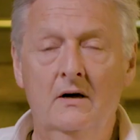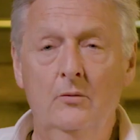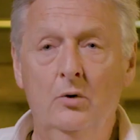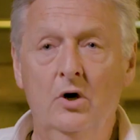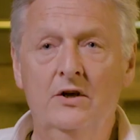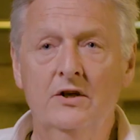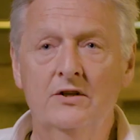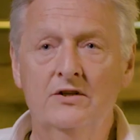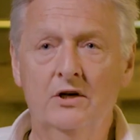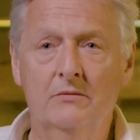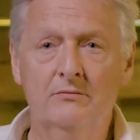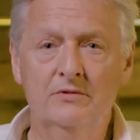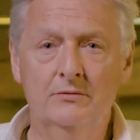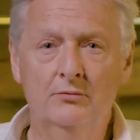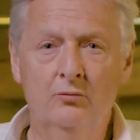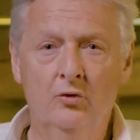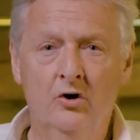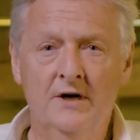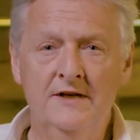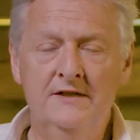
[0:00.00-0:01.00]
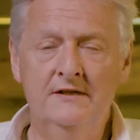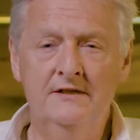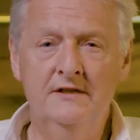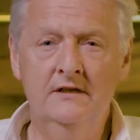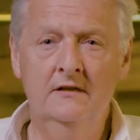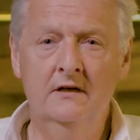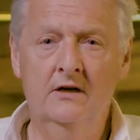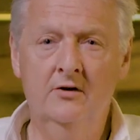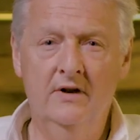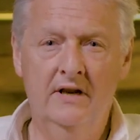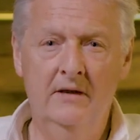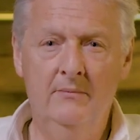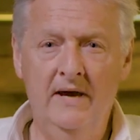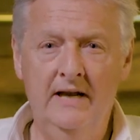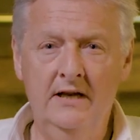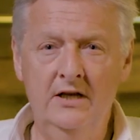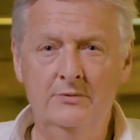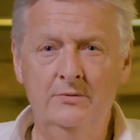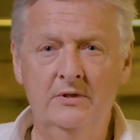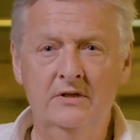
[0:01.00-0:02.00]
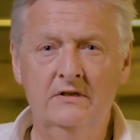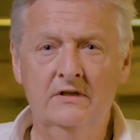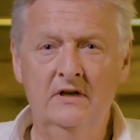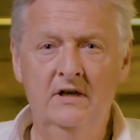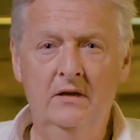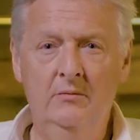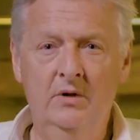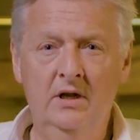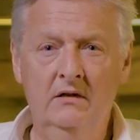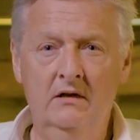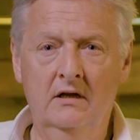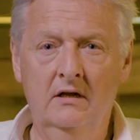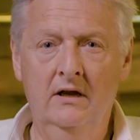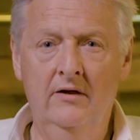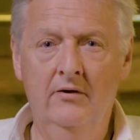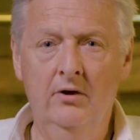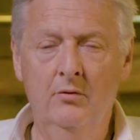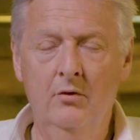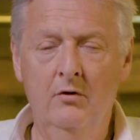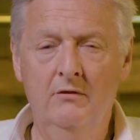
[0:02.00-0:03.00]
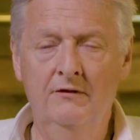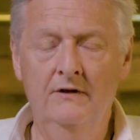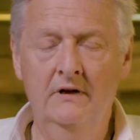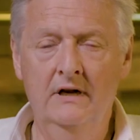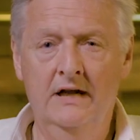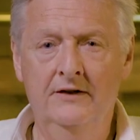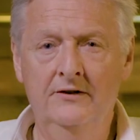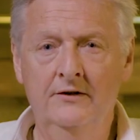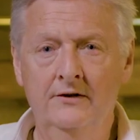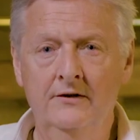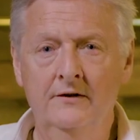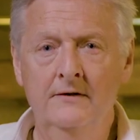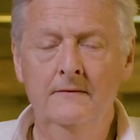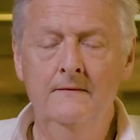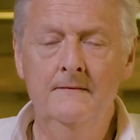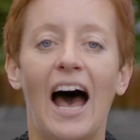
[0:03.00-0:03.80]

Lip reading: I work at Thomson Reuters in the credit management team in Canary Wharf in London.